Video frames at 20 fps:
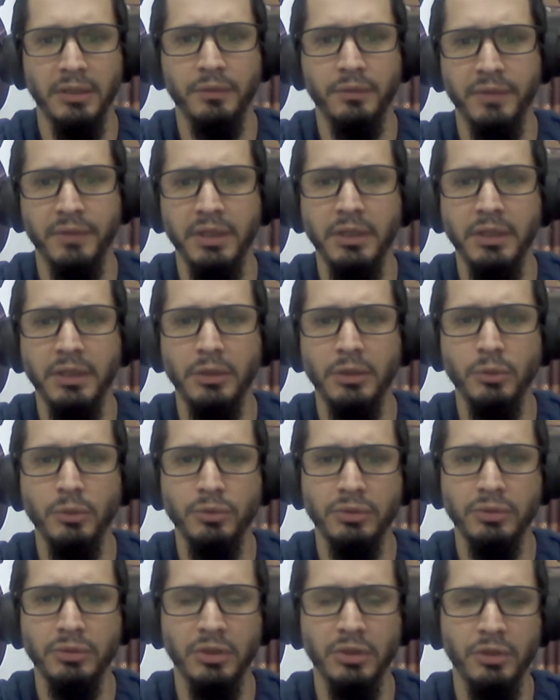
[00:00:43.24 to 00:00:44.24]

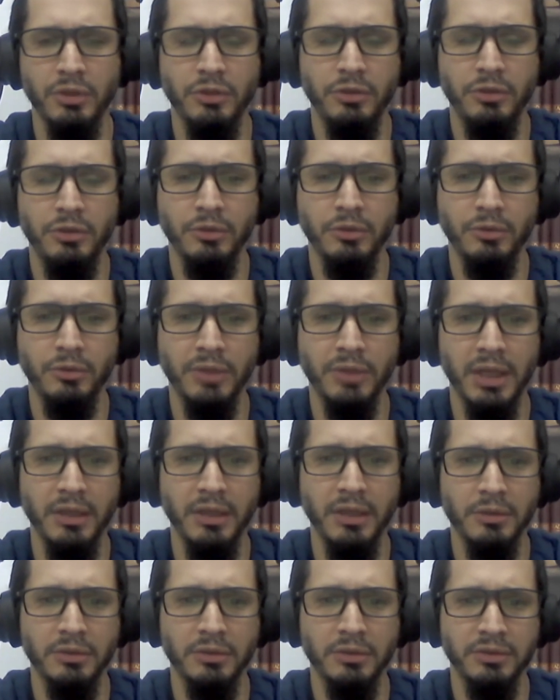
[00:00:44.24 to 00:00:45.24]
Prinose to
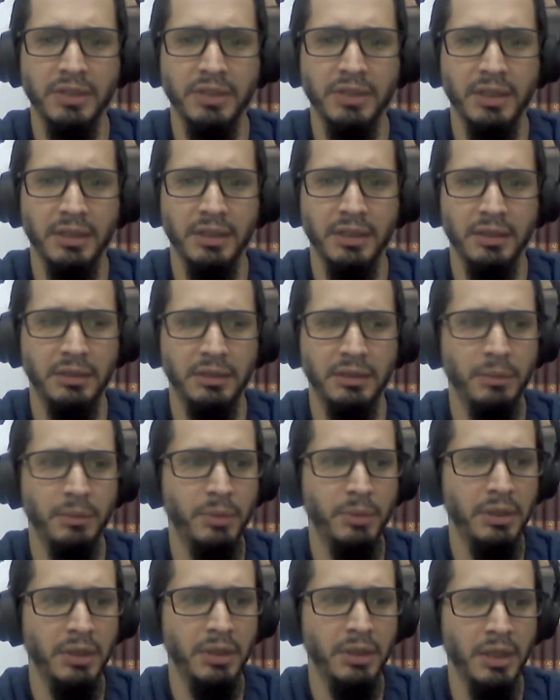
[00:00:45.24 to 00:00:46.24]
diagnose the
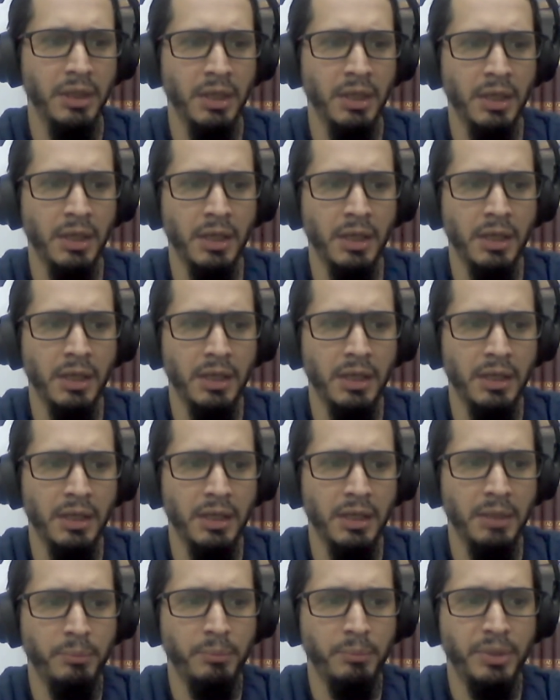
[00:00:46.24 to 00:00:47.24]
TB
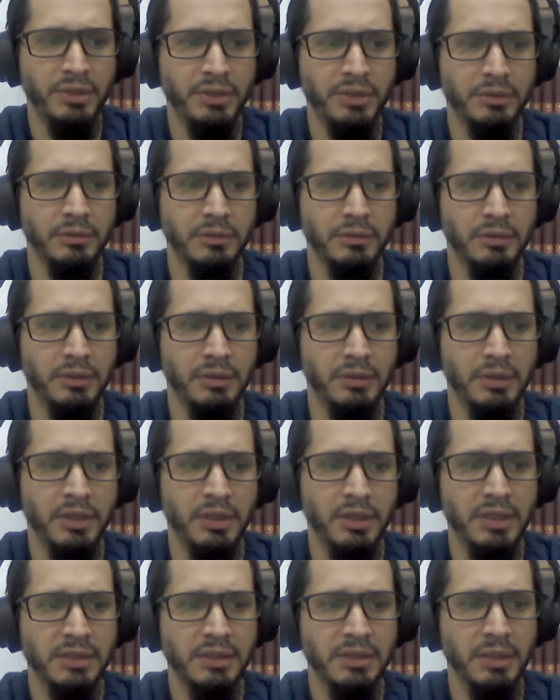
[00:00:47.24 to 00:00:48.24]
in prison.
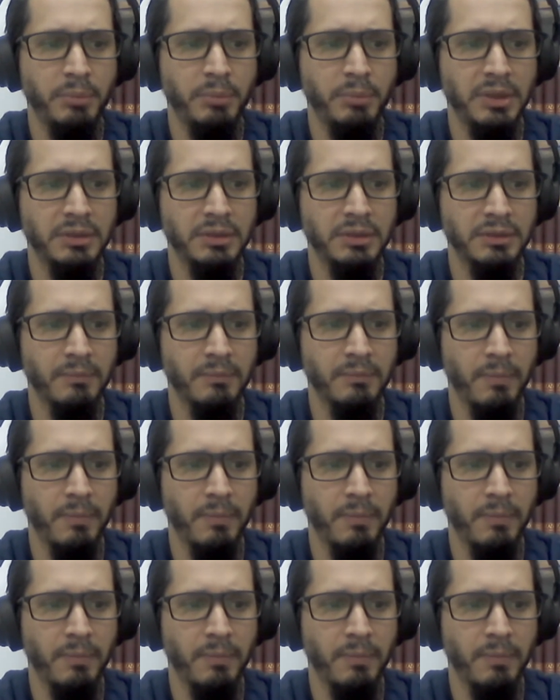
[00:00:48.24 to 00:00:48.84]
Next slide, please.